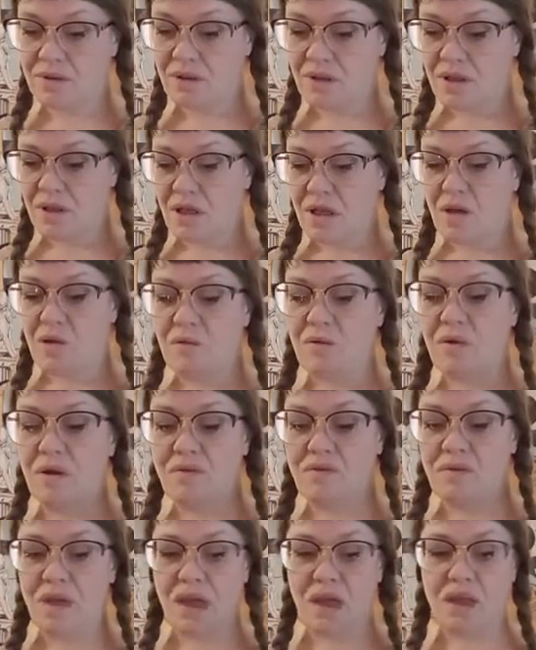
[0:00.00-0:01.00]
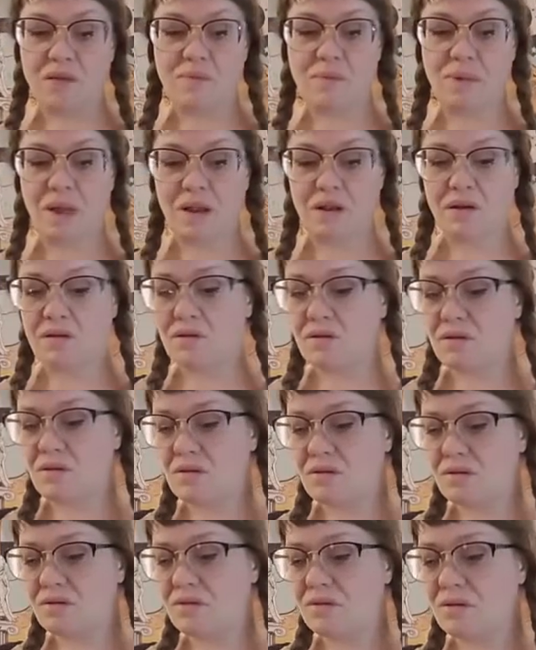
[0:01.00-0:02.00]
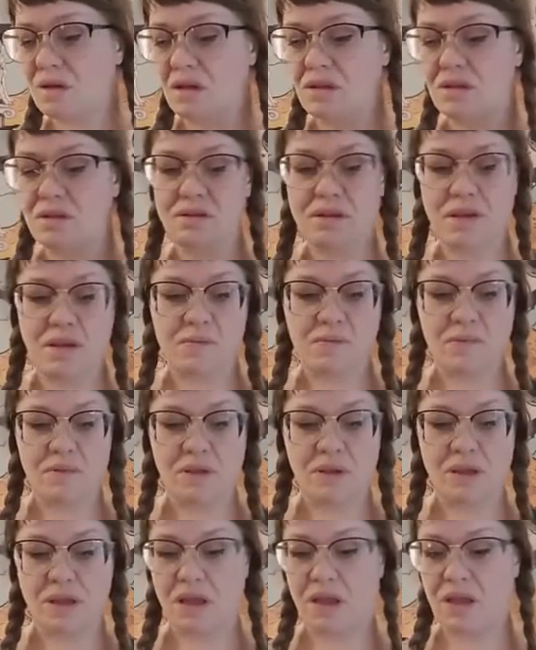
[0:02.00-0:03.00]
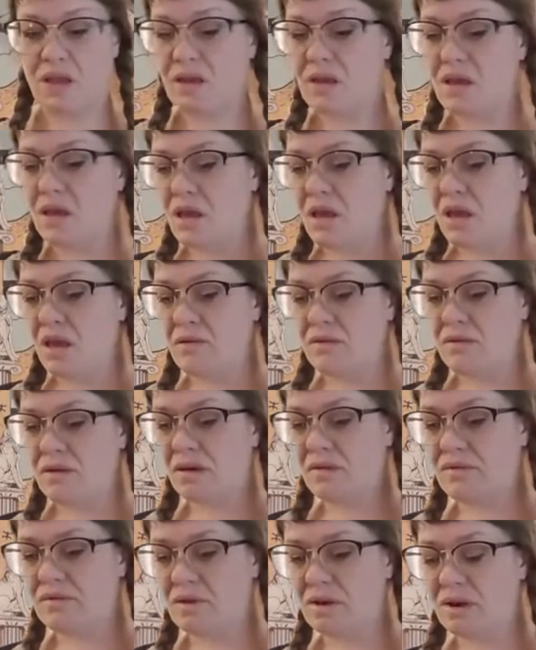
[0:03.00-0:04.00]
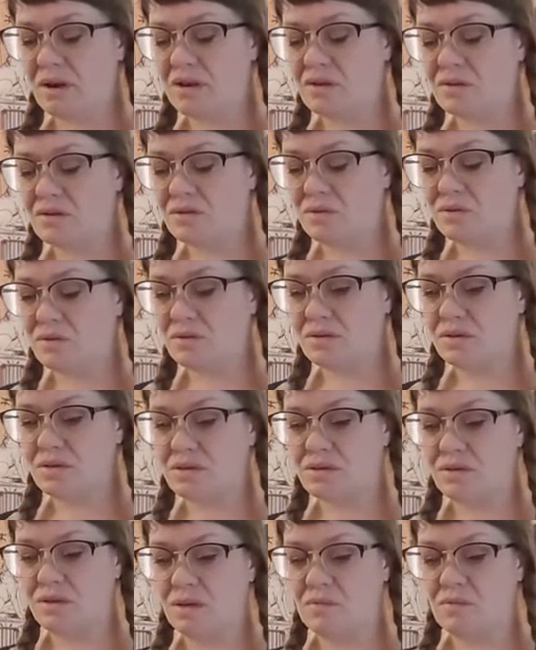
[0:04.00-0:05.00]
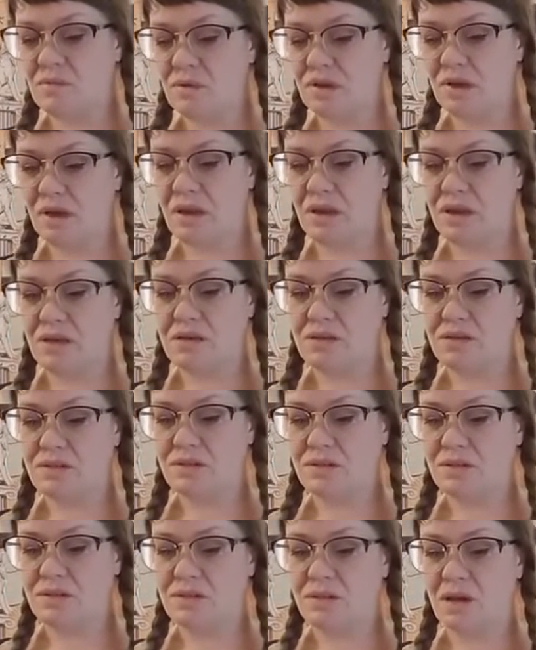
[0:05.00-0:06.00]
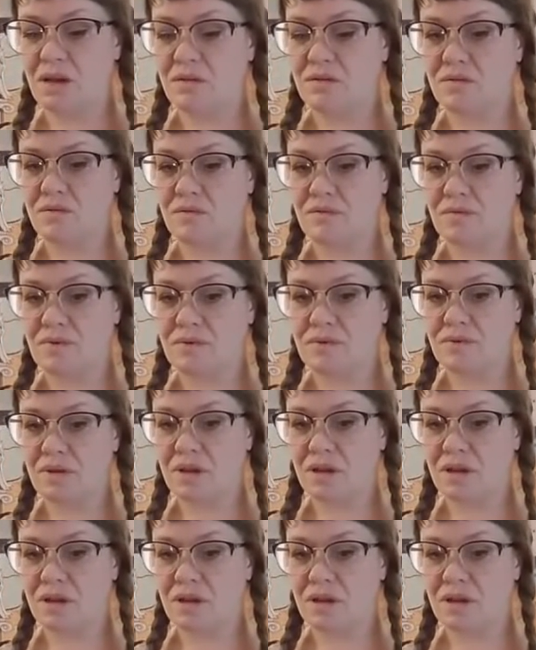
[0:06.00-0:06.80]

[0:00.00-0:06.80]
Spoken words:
We have the Eight of Pentacles on the table again, and we have the Knight of Swords on the table again. I just need to talk to him for a second.